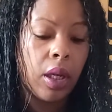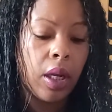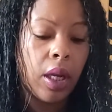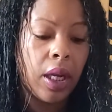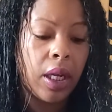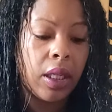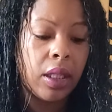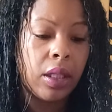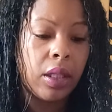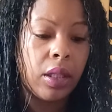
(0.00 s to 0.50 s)

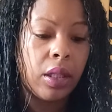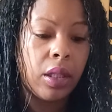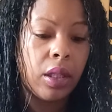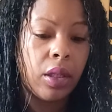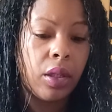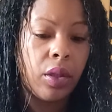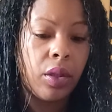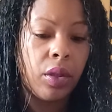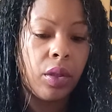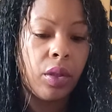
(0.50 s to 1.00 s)
and
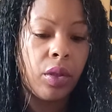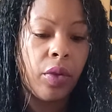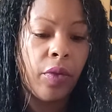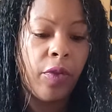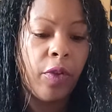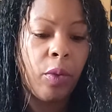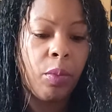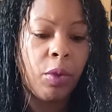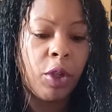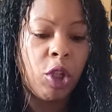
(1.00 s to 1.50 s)
you
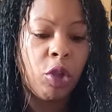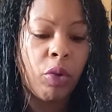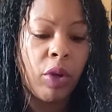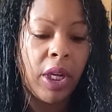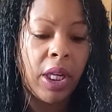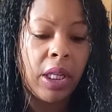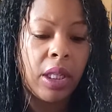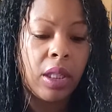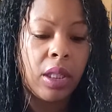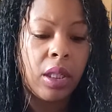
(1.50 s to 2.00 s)
feel
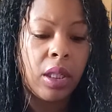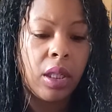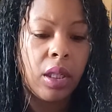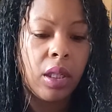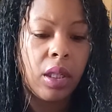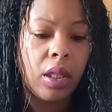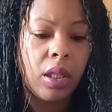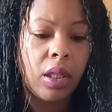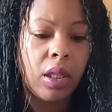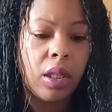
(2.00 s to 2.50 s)
betrayed.
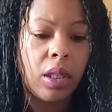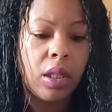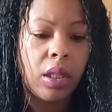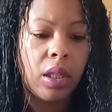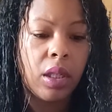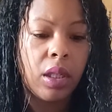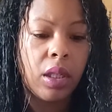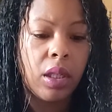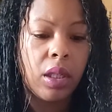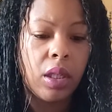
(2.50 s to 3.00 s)

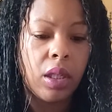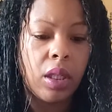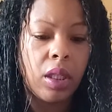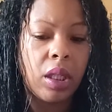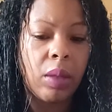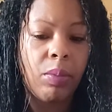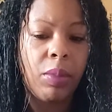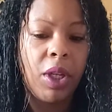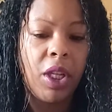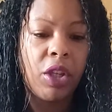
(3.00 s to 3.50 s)

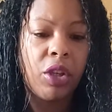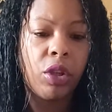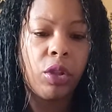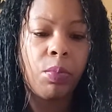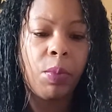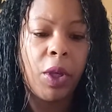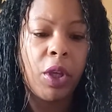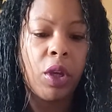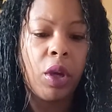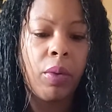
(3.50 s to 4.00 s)
Somebody could
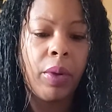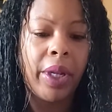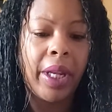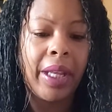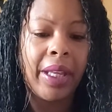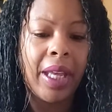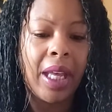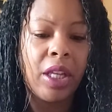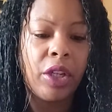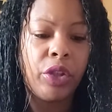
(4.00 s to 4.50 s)
be going
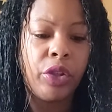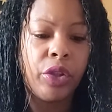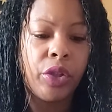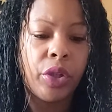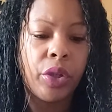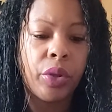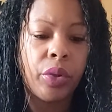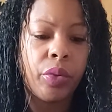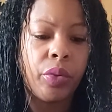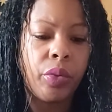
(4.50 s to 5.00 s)
against
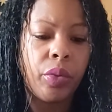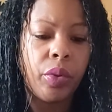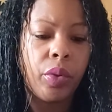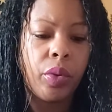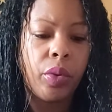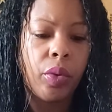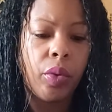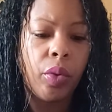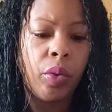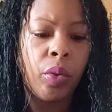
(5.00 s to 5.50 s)
you,
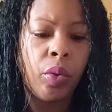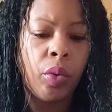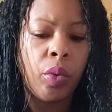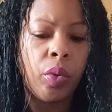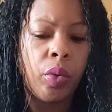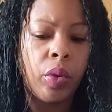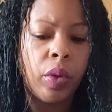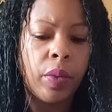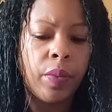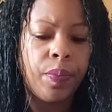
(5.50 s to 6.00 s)
or